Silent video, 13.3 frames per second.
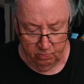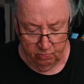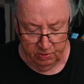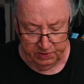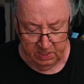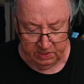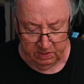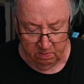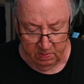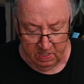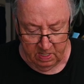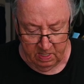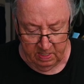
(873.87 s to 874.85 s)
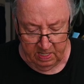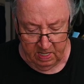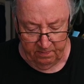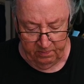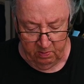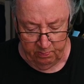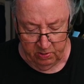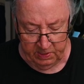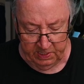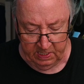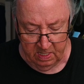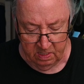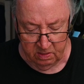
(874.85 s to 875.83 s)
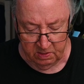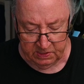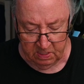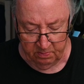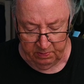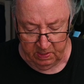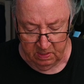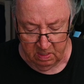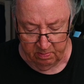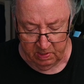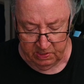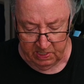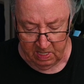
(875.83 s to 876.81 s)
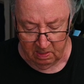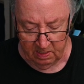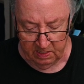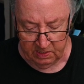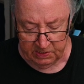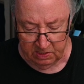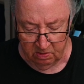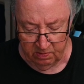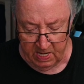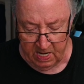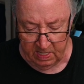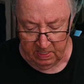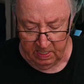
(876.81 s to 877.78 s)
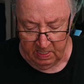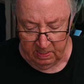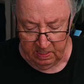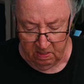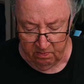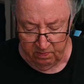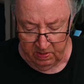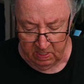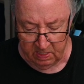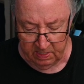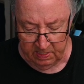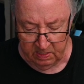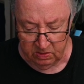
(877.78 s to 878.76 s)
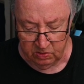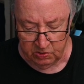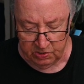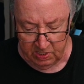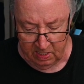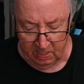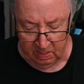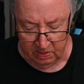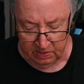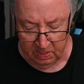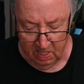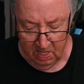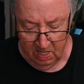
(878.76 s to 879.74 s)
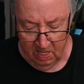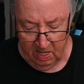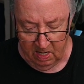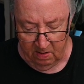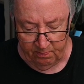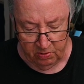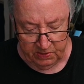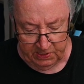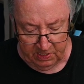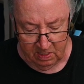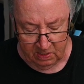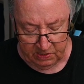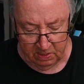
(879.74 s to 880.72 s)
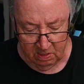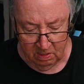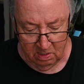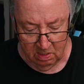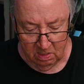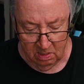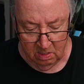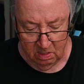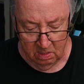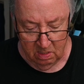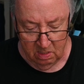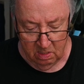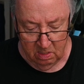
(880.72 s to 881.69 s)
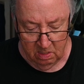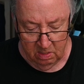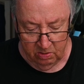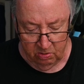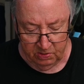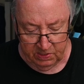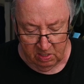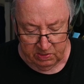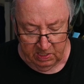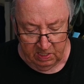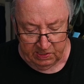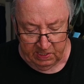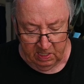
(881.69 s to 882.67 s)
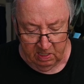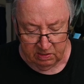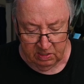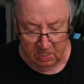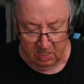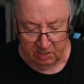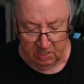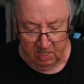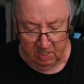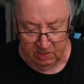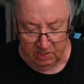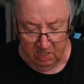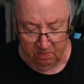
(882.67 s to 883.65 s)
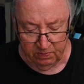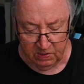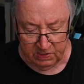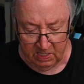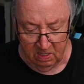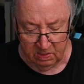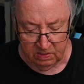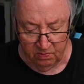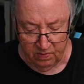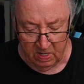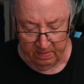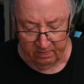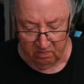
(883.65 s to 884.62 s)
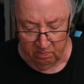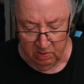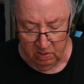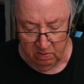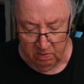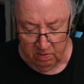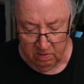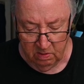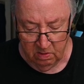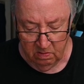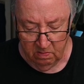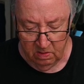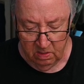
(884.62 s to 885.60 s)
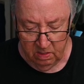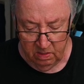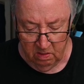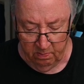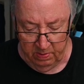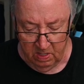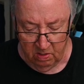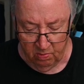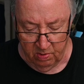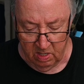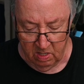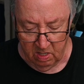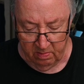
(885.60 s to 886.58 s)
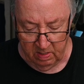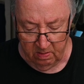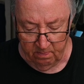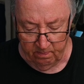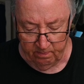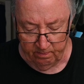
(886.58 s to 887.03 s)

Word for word: With this in mind, have you put together something of a checklist so that in the event conditions change and persist to such an extent that they tip the scales in favor of mood, you'll be aware of it?